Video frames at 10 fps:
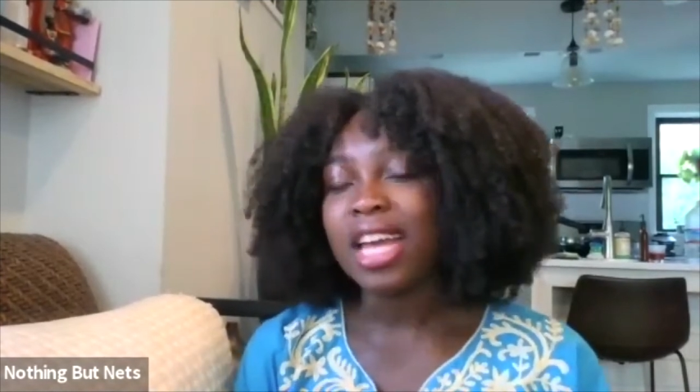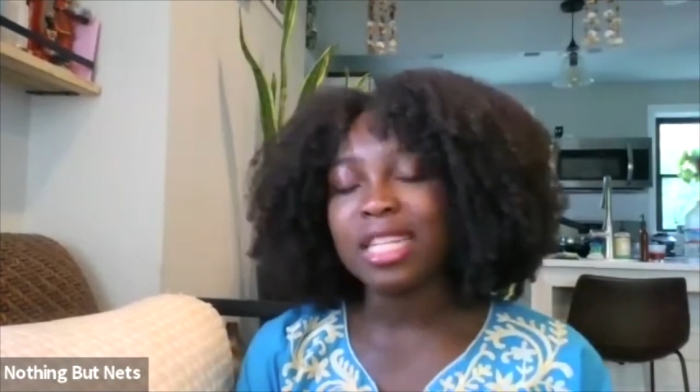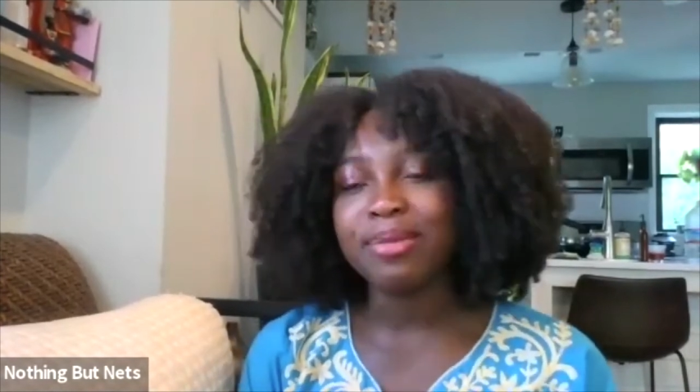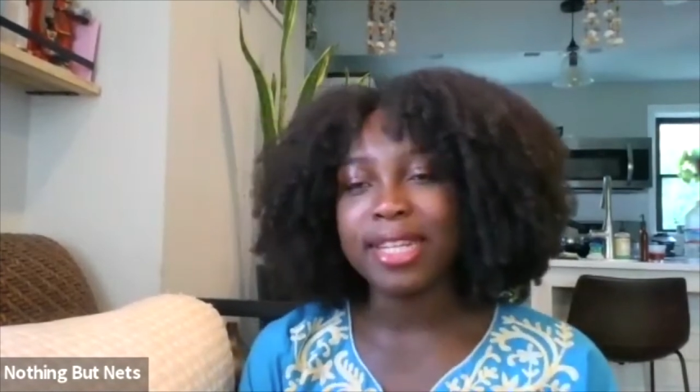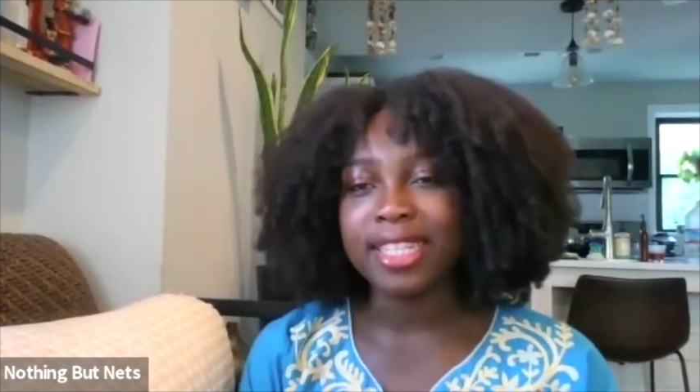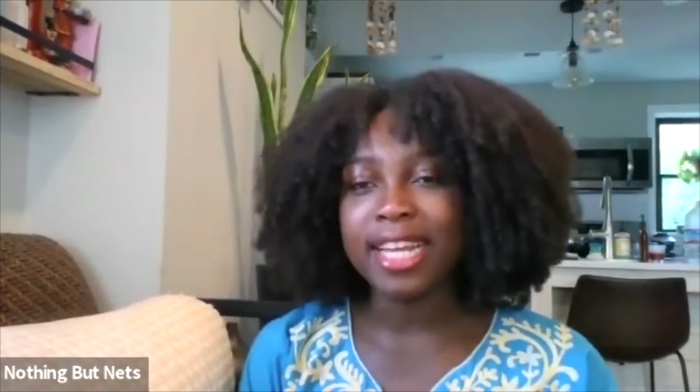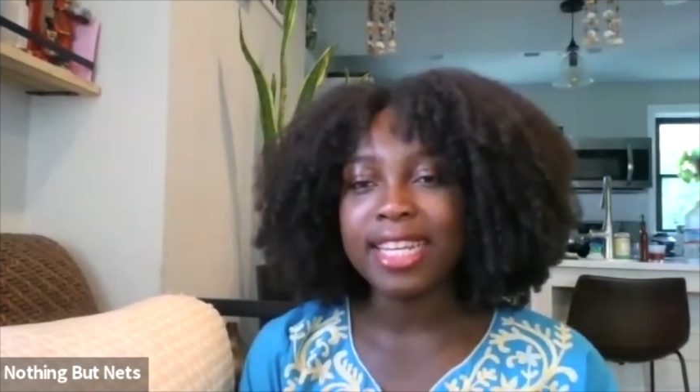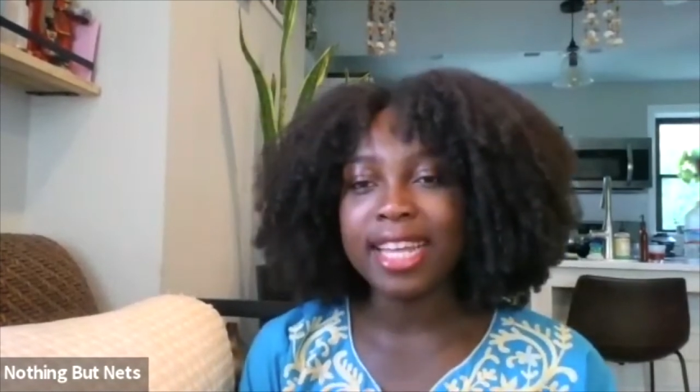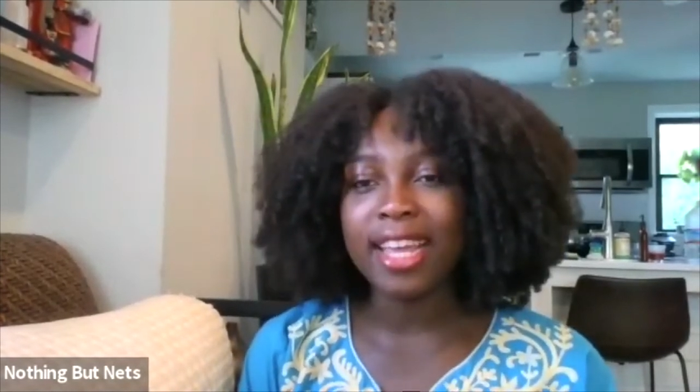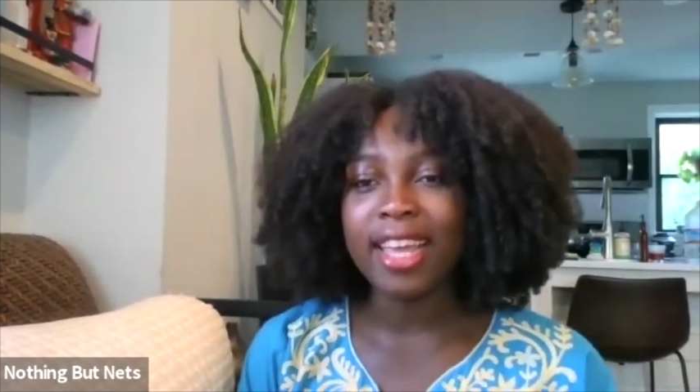has been
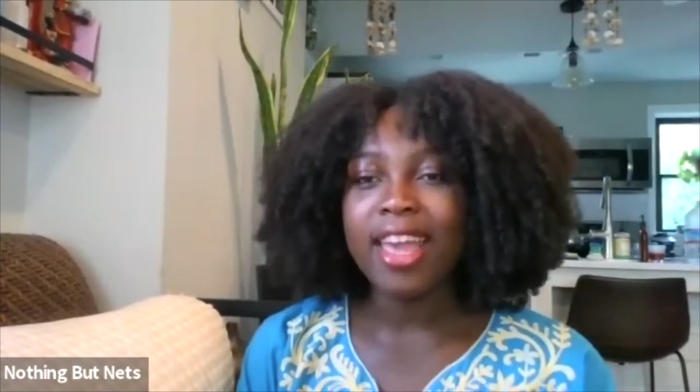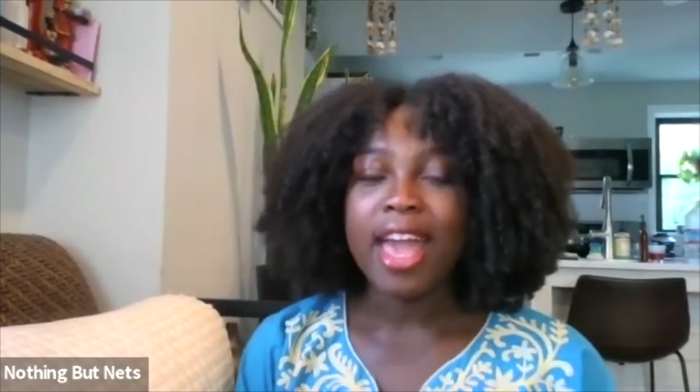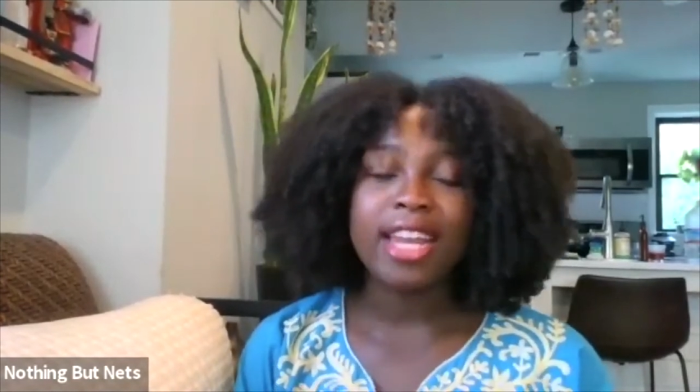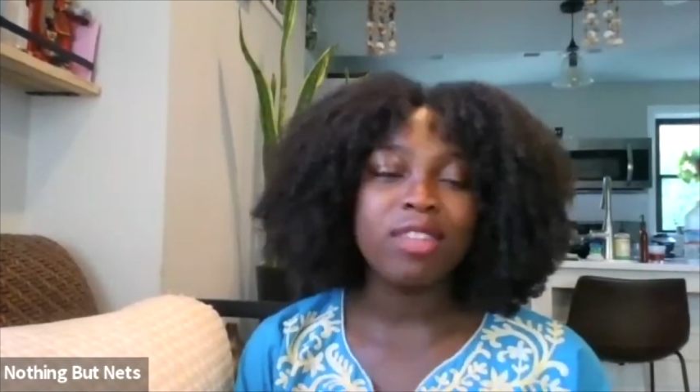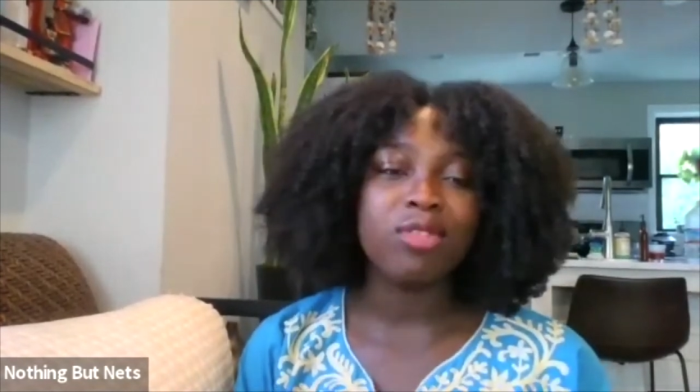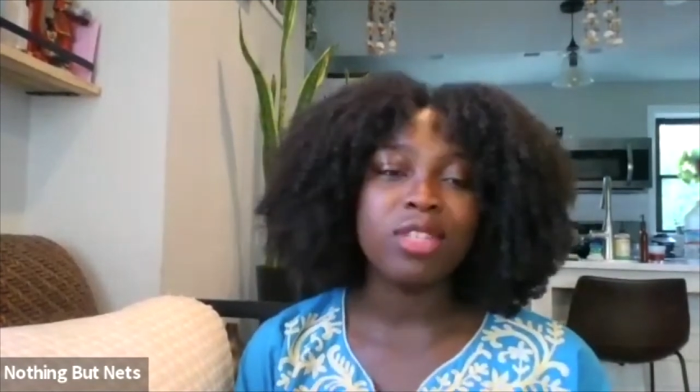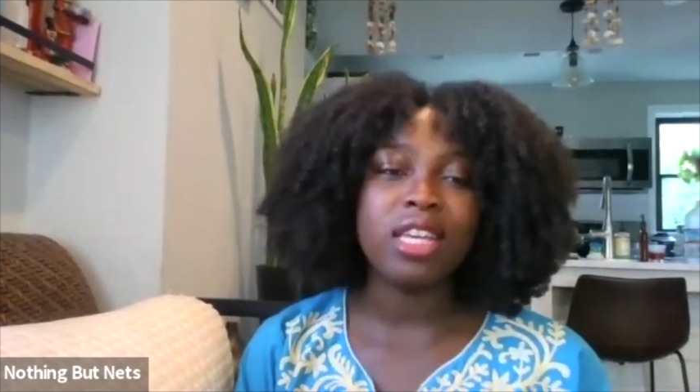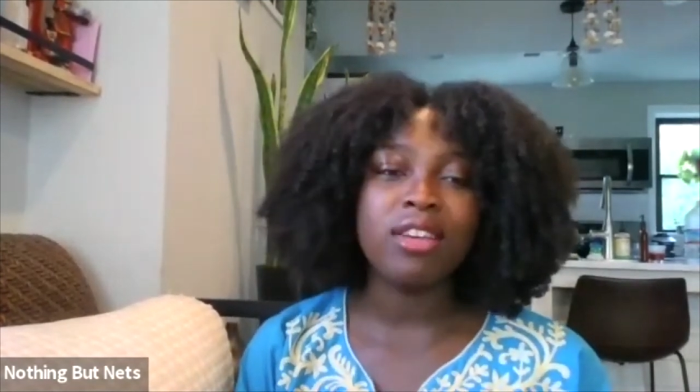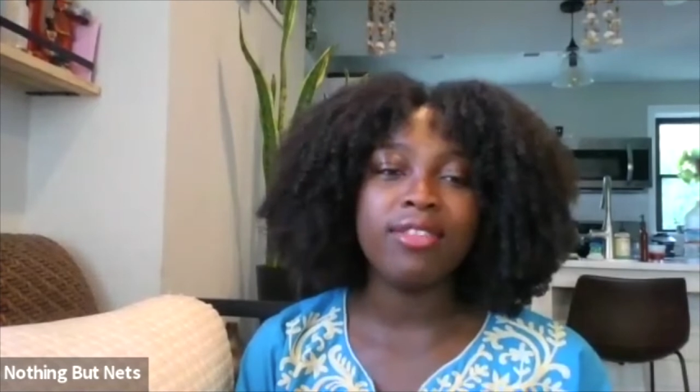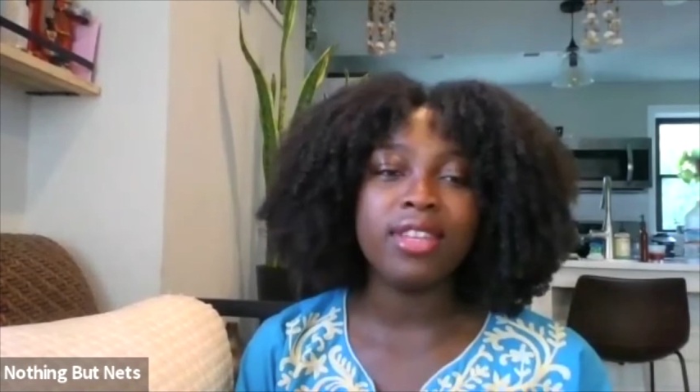attending, and has
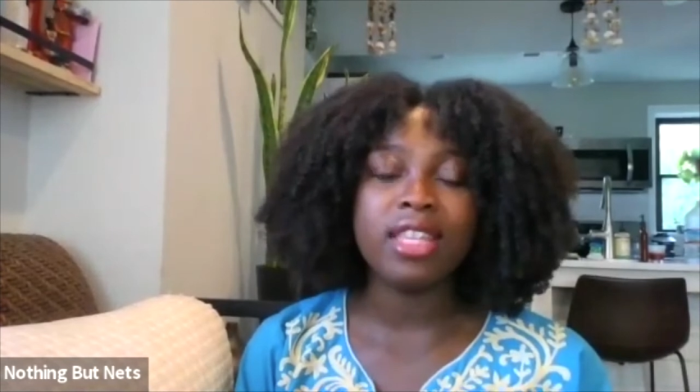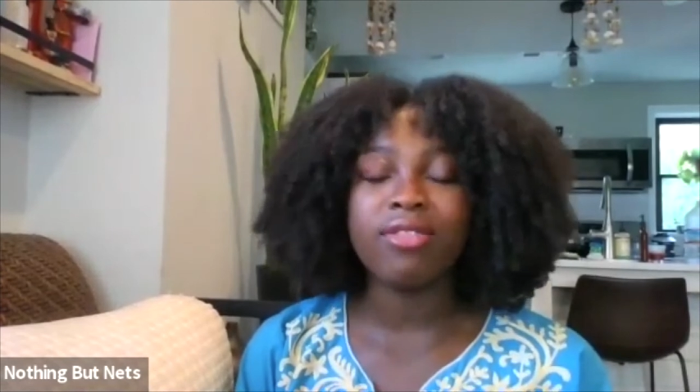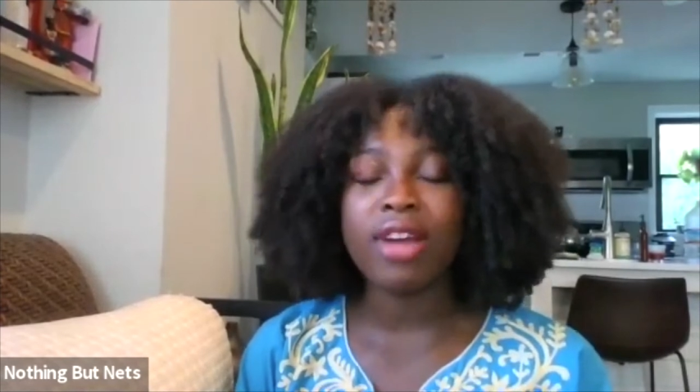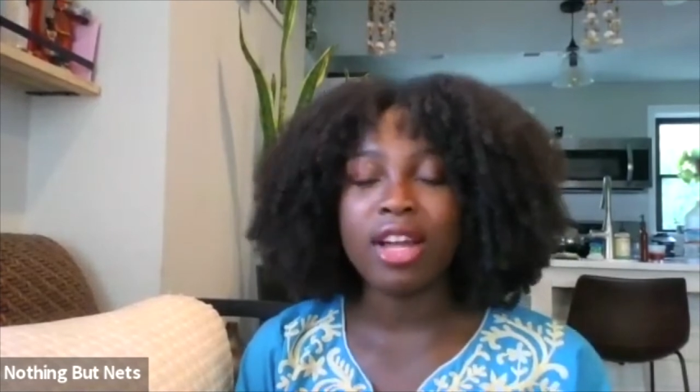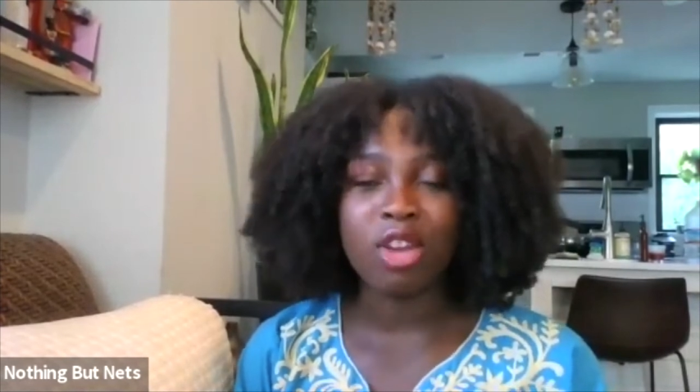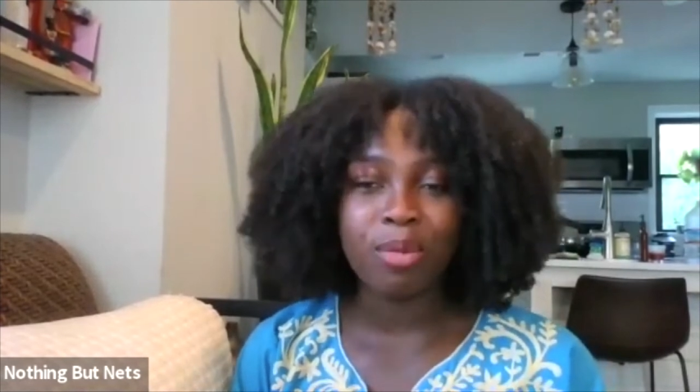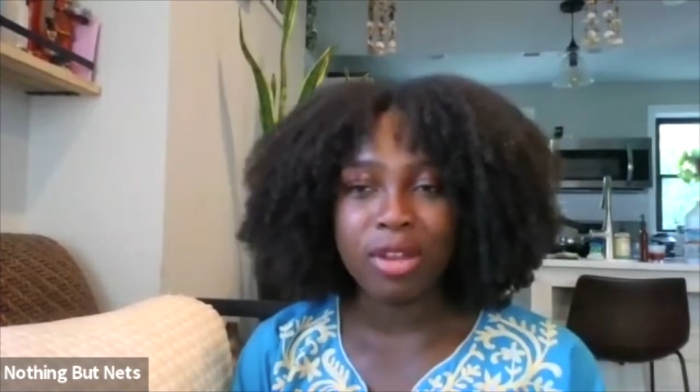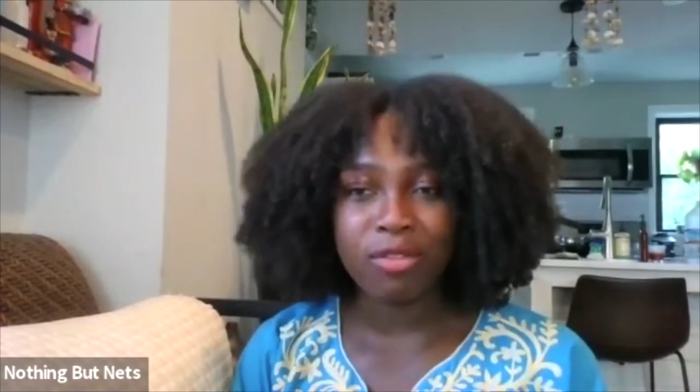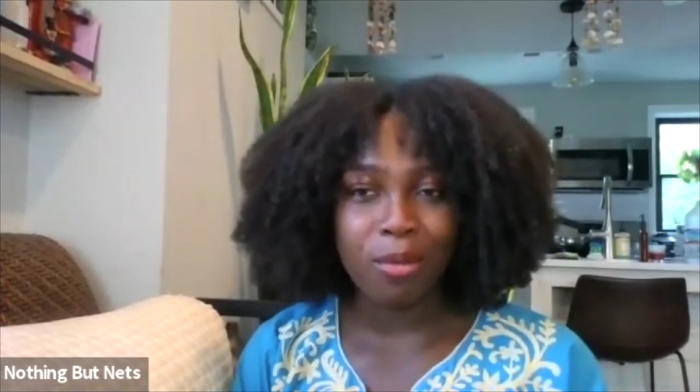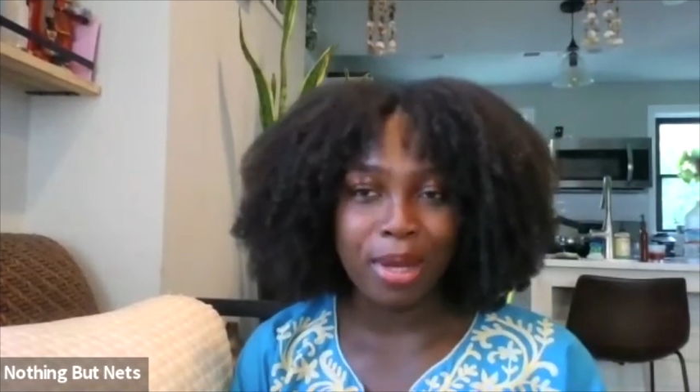received this valuable
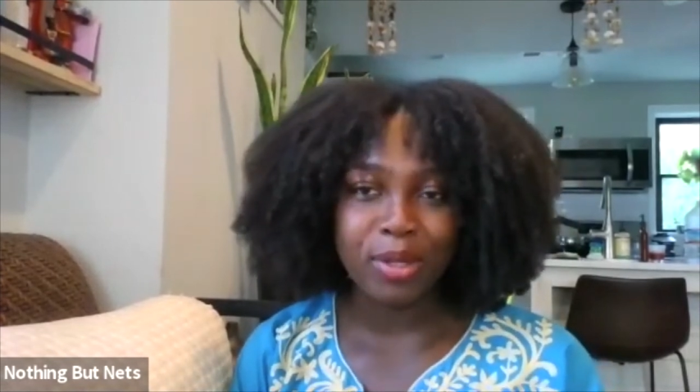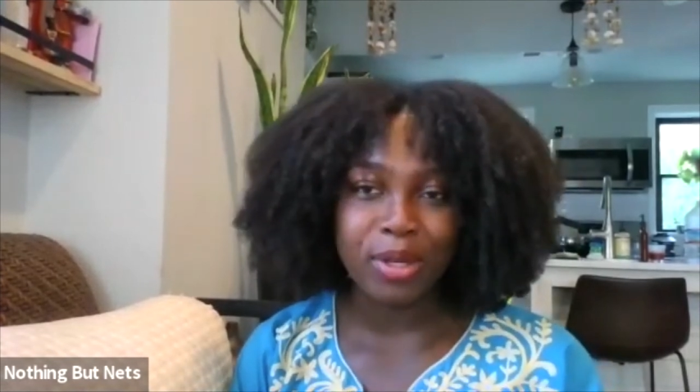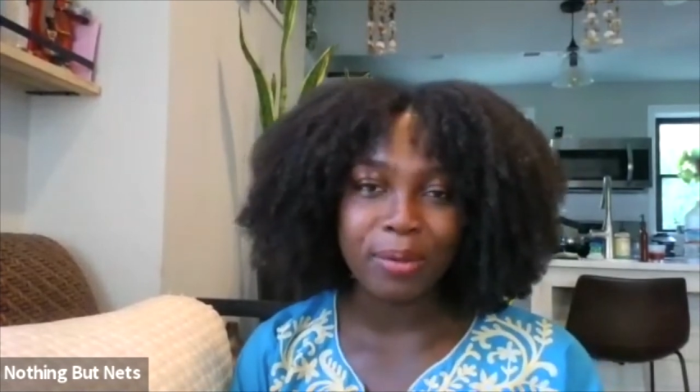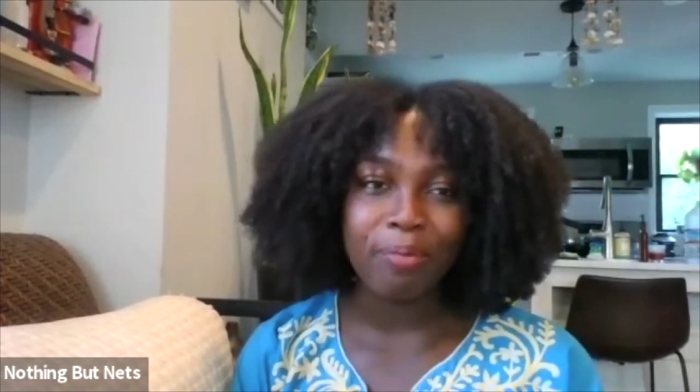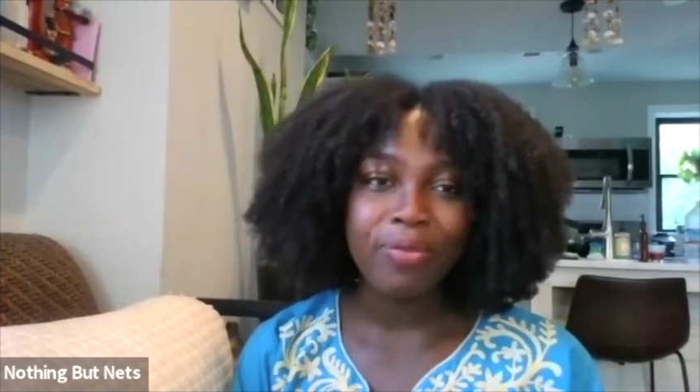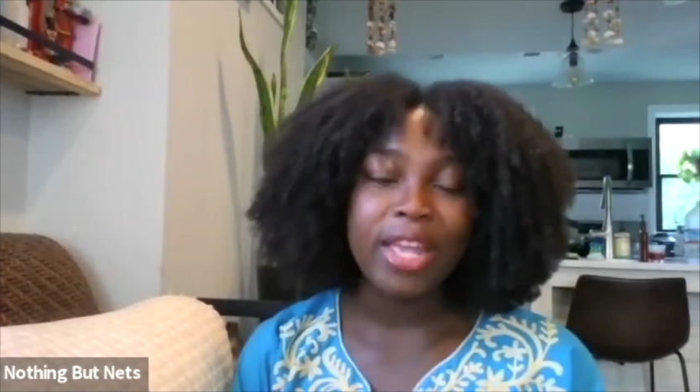information.